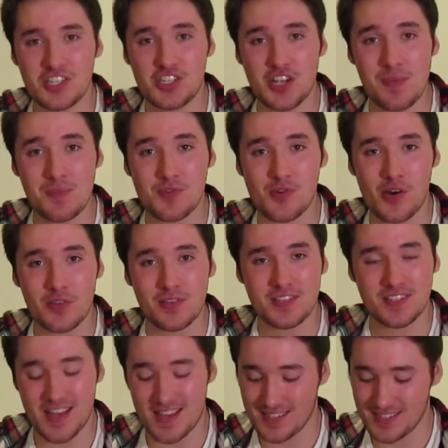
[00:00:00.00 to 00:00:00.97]
Jim Groth
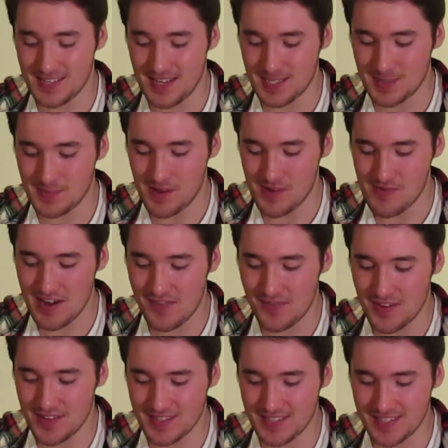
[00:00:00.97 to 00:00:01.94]
says, it's been really
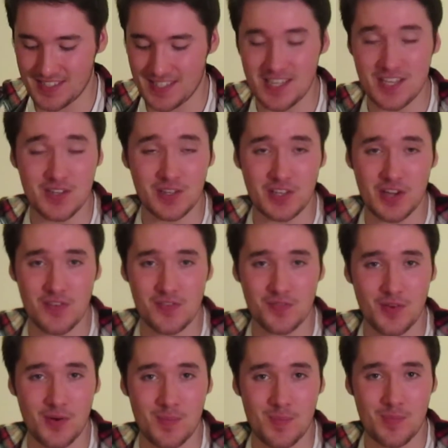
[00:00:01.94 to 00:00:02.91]
fun to see you go
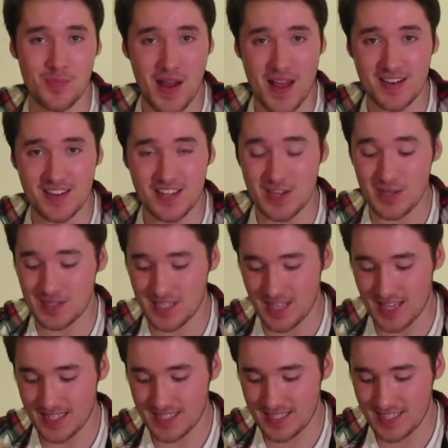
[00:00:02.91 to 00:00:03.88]
from brand new to
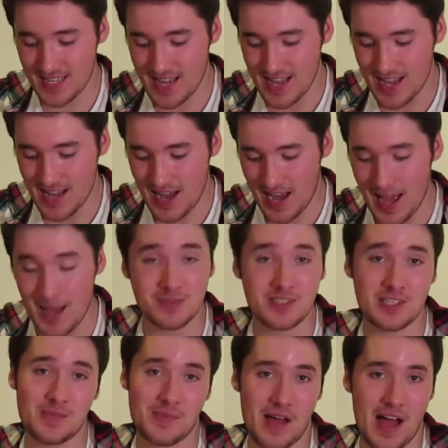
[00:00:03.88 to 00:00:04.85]
this. I am
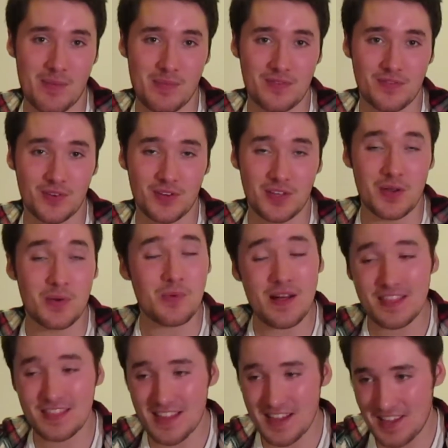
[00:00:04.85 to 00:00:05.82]
super happy for you.
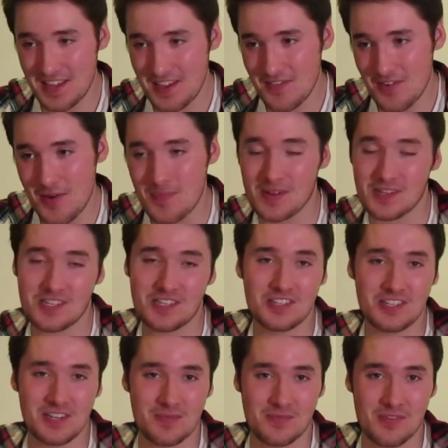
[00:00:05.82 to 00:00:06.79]
Well, thank you very
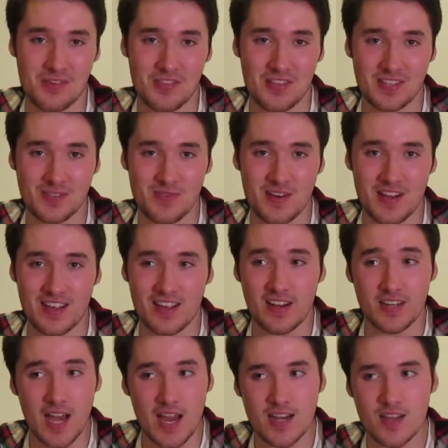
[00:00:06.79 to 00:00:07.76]
much, Jim Groth. That's really
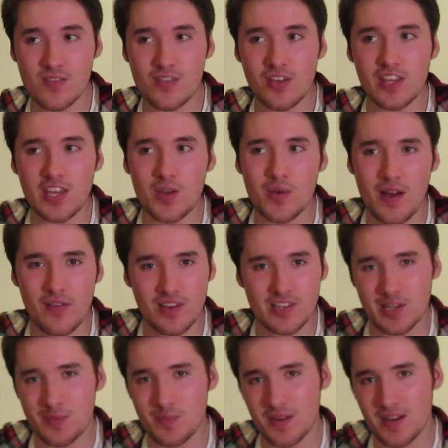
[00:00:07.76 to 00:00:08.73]
kind. I know that you have
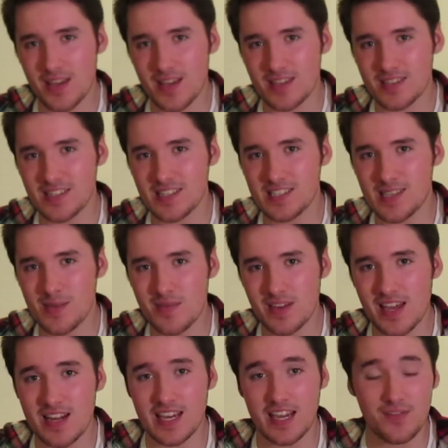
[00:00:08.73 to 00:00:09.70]
actually been here since the
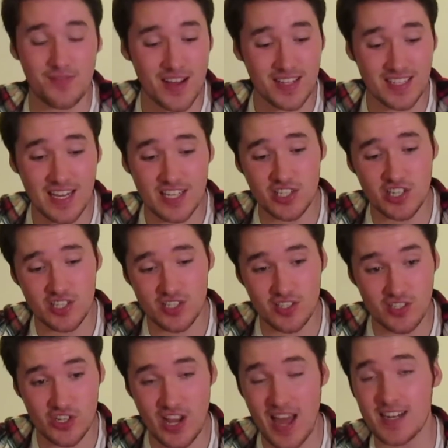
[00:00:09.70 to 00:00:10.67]
beginning. In fact, I
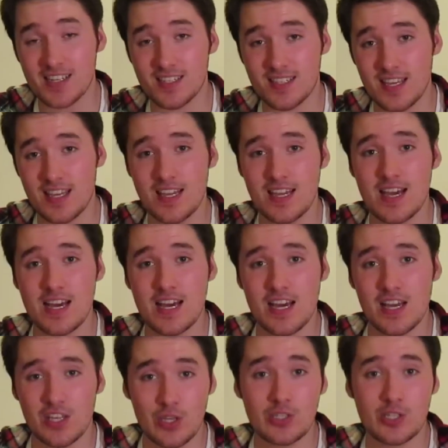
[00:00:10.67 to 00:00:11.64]
just checked the
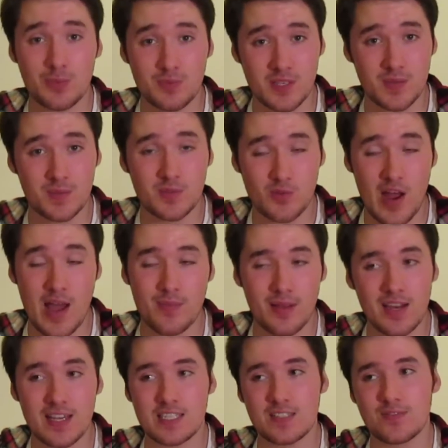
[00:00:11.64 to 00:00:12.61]
YouTube subscriber
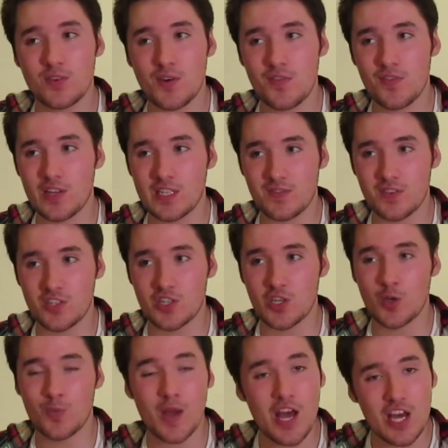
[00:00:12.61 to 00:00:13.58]
list for Philosophy
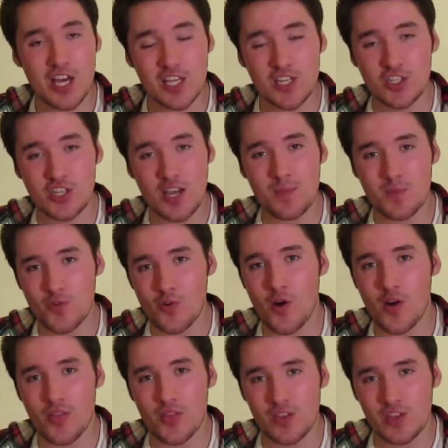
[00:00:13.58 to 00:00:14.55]
Tube. Jim
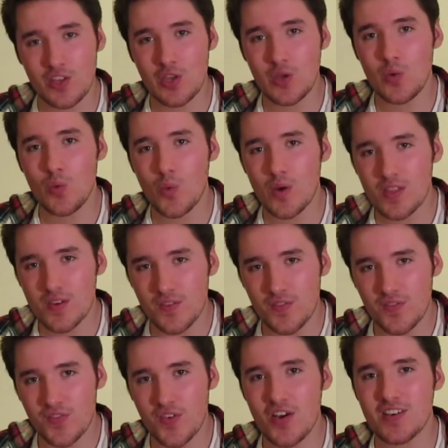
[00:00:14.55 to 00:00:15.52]
Groth, you were the
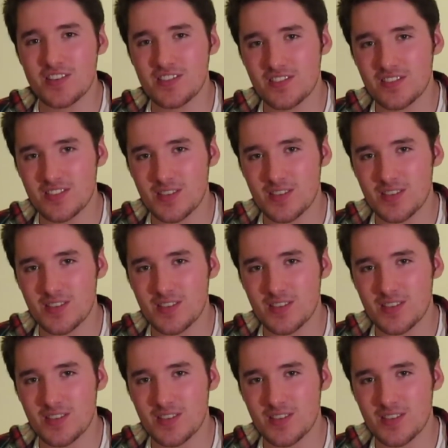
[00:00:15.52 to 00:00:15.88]
first